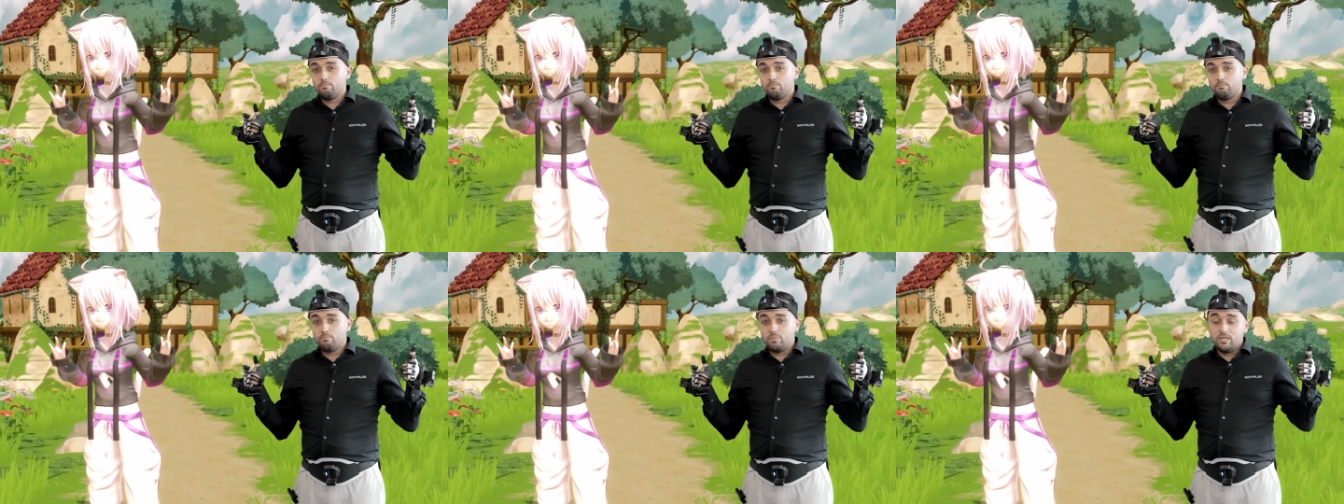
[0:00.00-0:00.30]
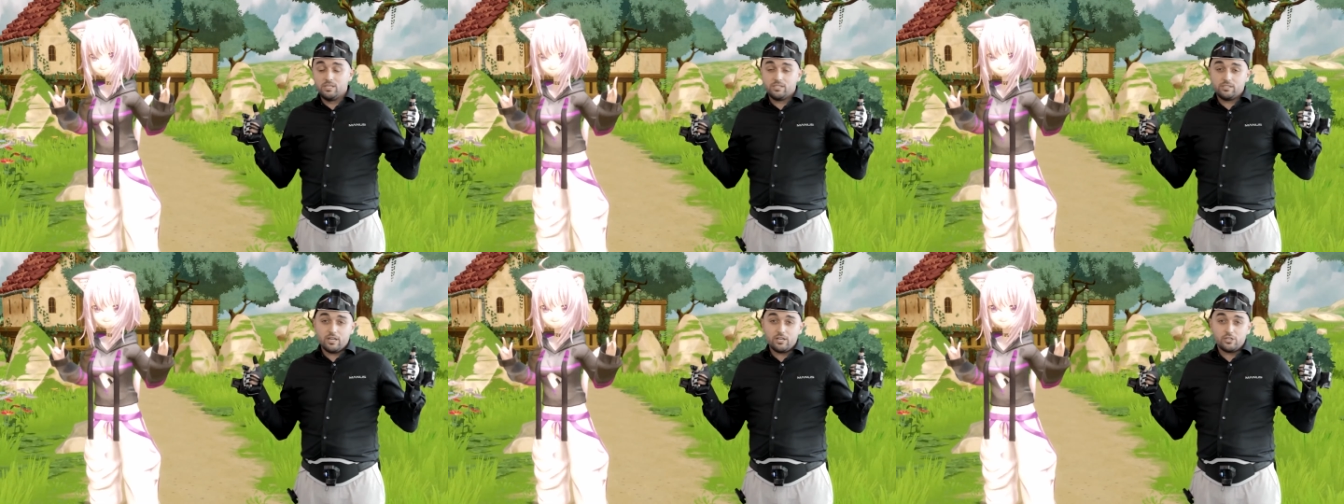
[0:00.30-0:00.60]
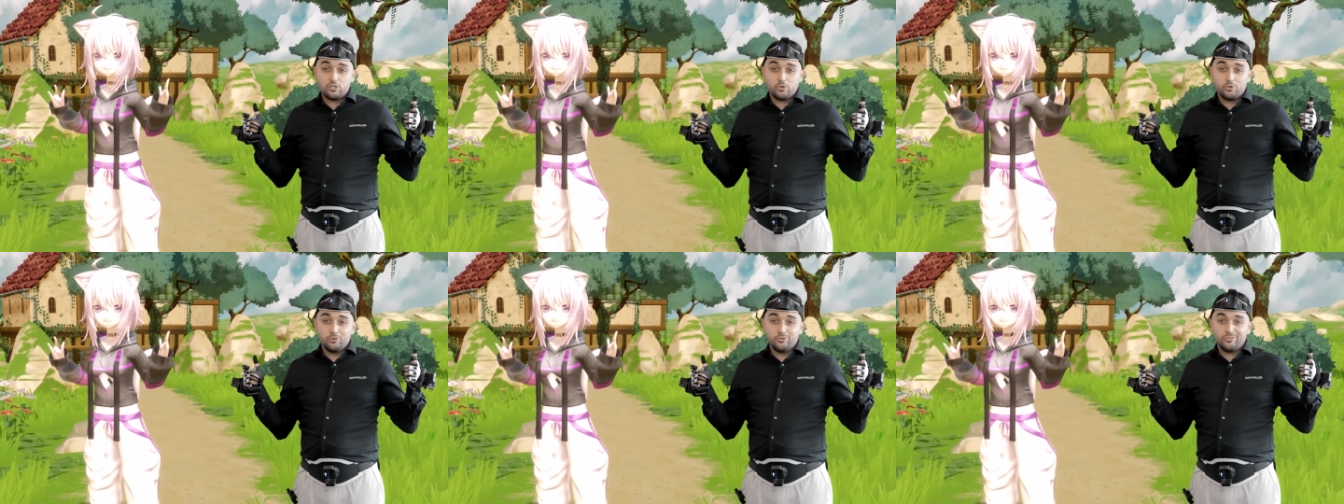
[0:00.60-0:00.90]
Please stay
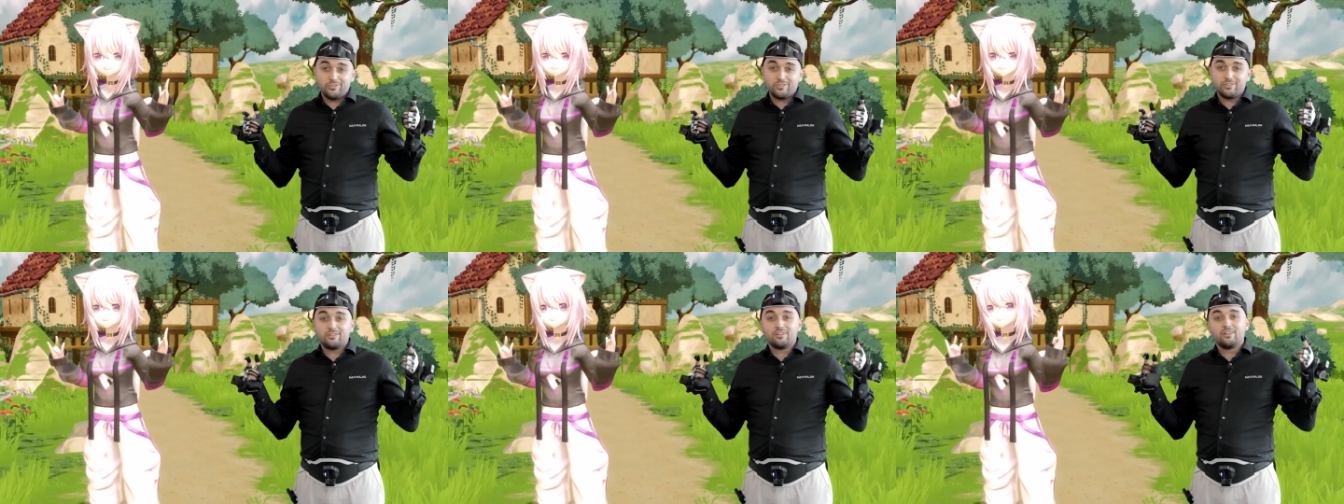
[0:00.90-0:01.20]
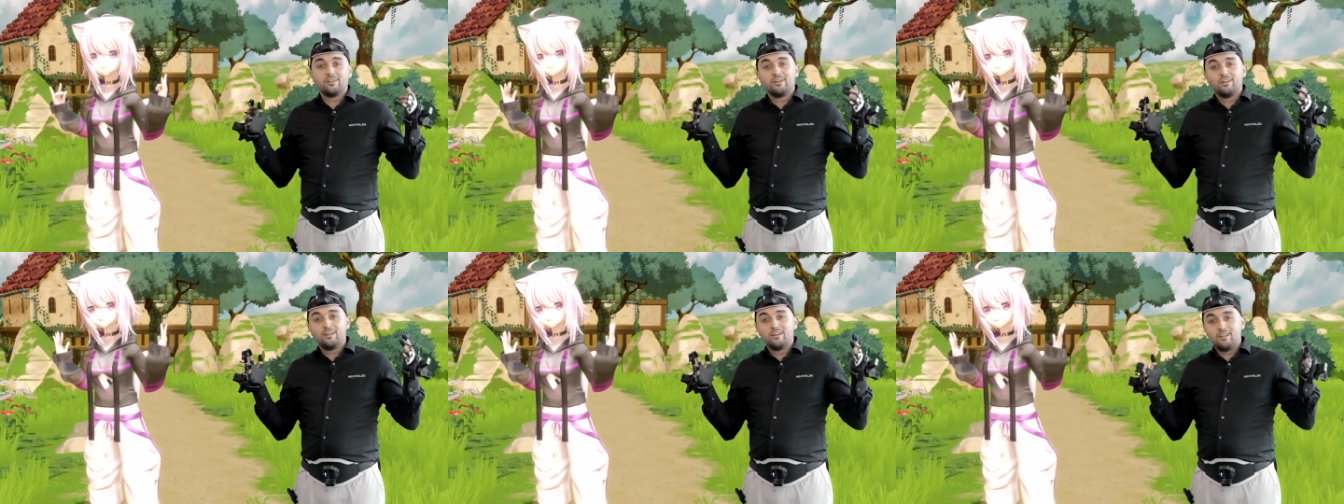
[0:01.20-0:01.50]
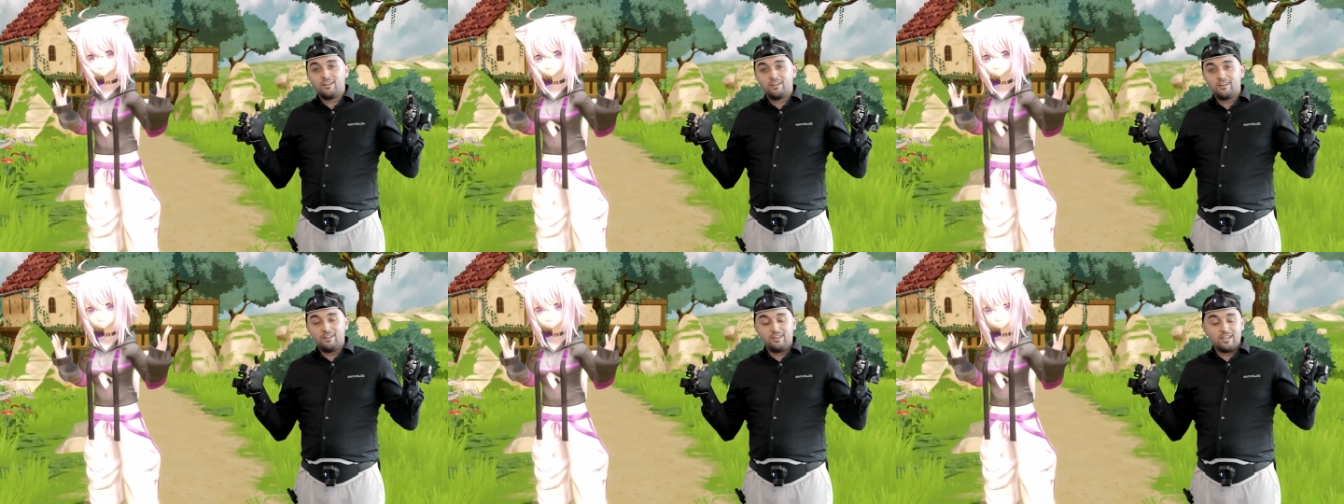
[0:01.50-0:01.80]
tuned.
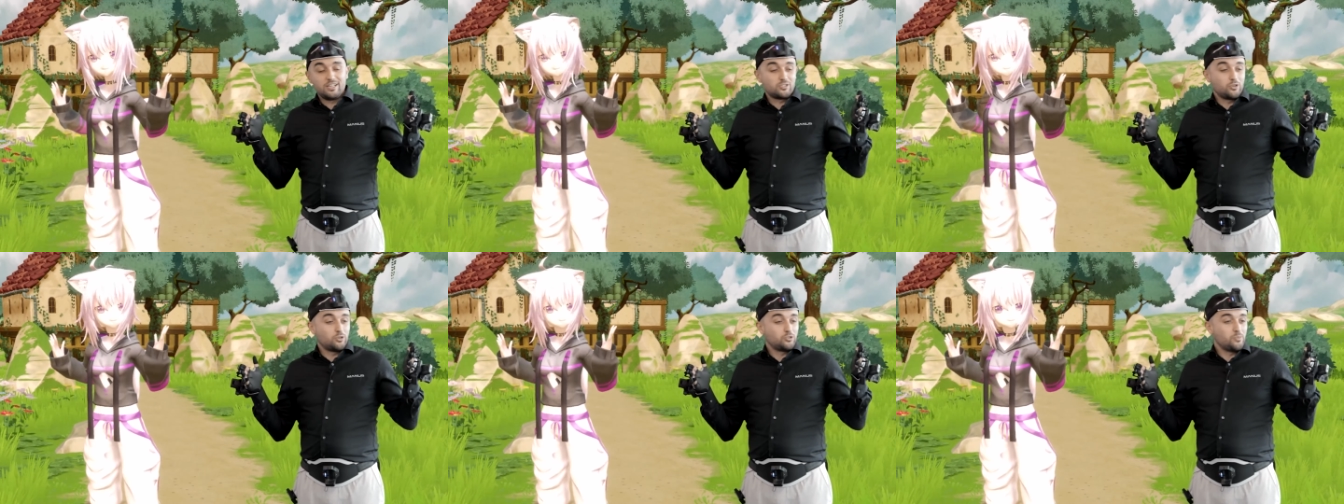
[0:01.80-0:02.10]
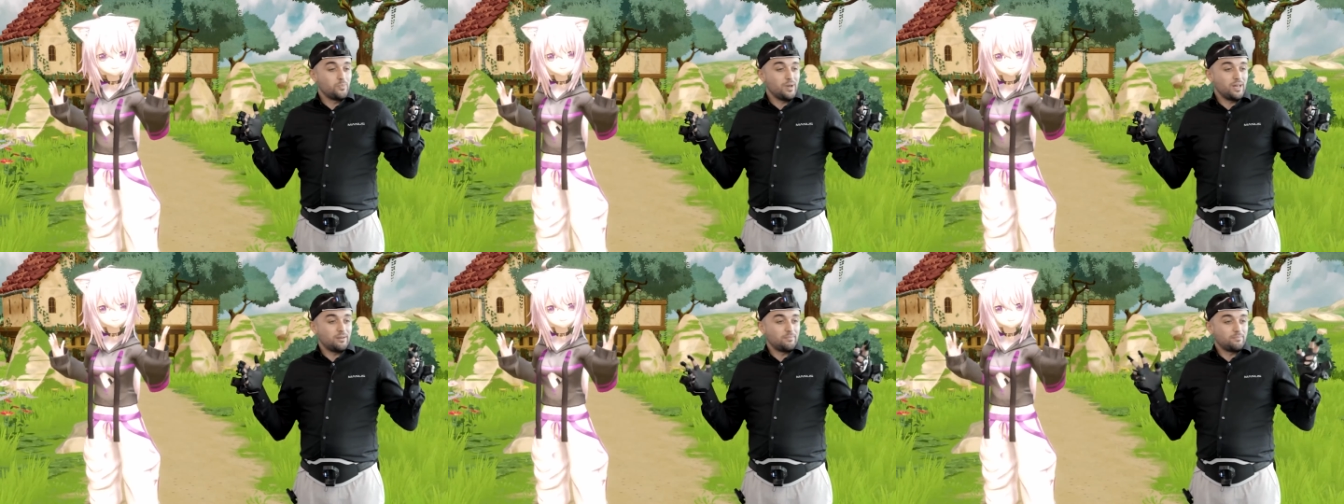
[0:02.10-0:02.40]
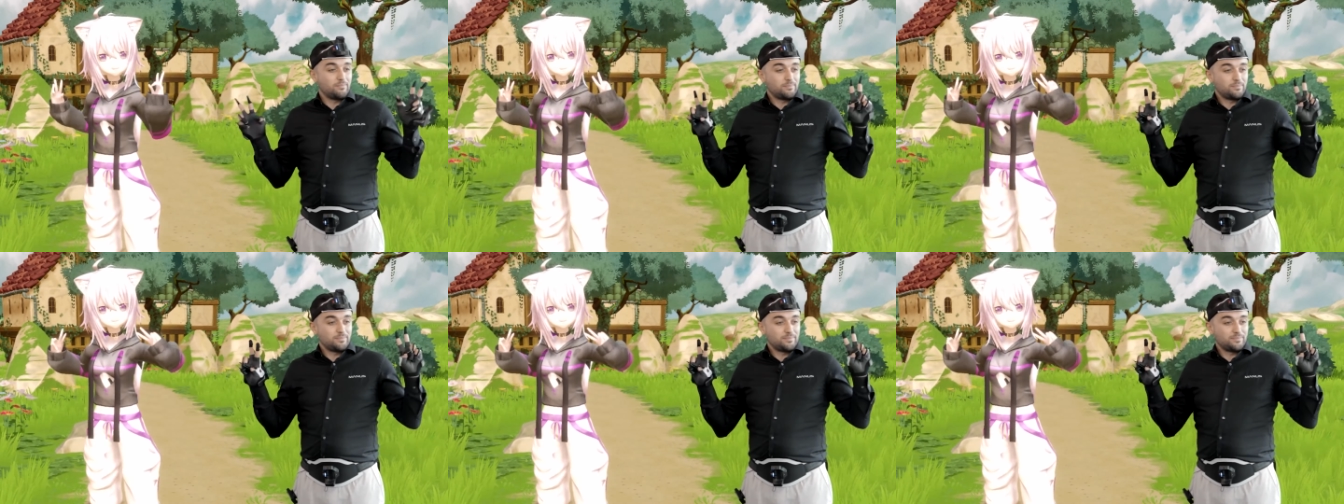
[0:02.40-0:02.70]
Let's go to Ben.
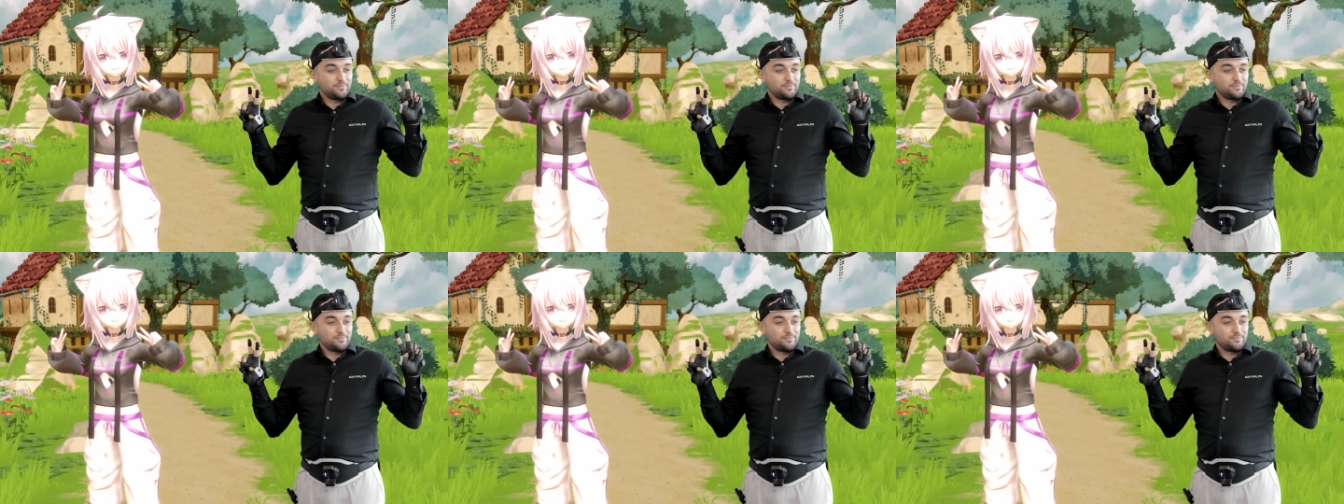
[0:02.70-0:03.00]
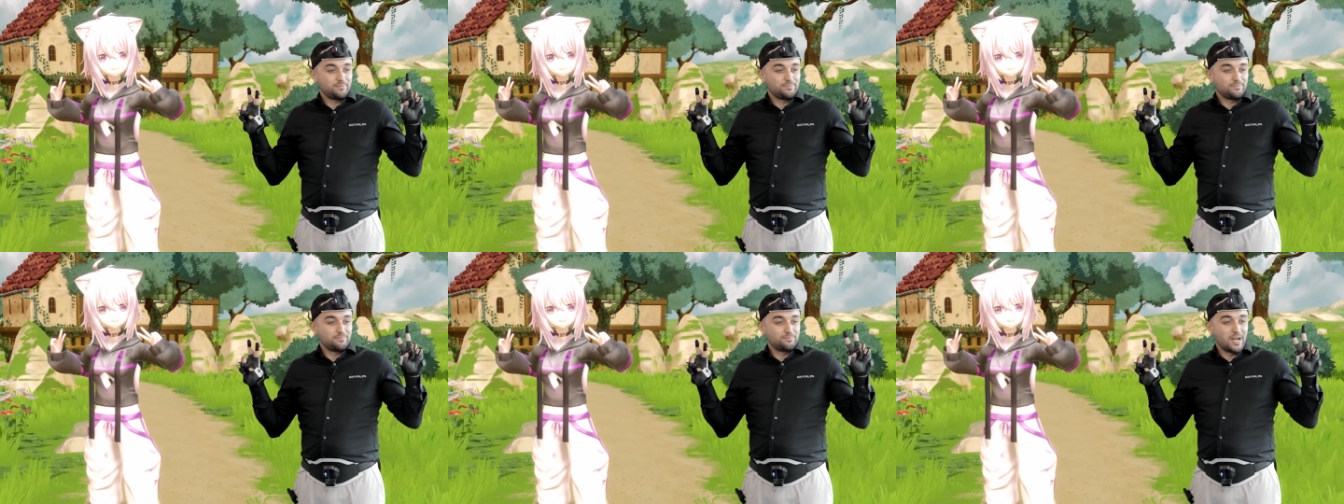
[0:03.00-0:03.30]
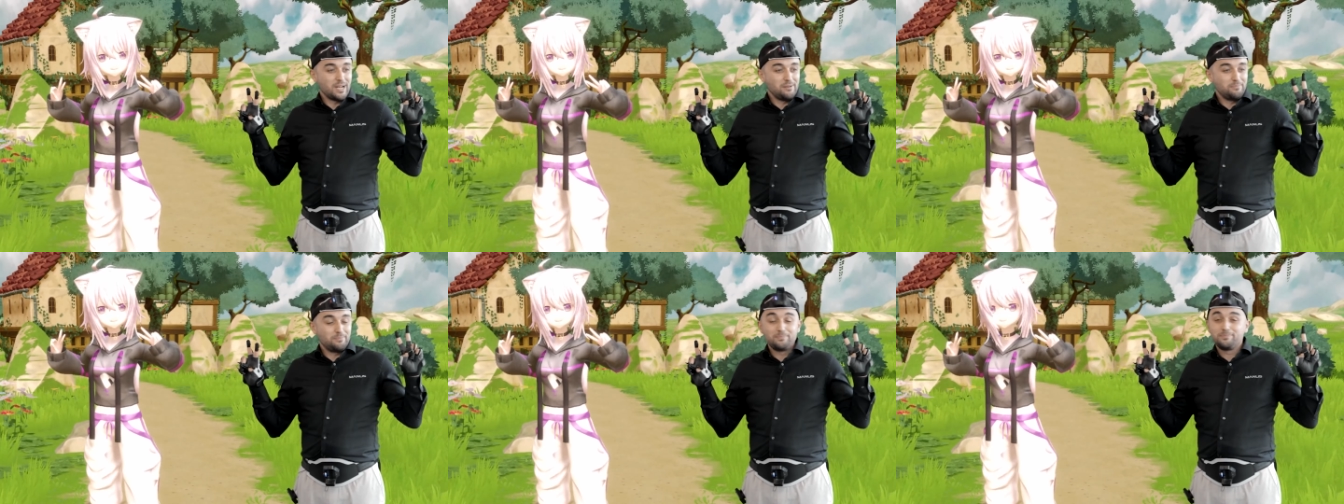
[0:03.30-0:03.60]
Bye.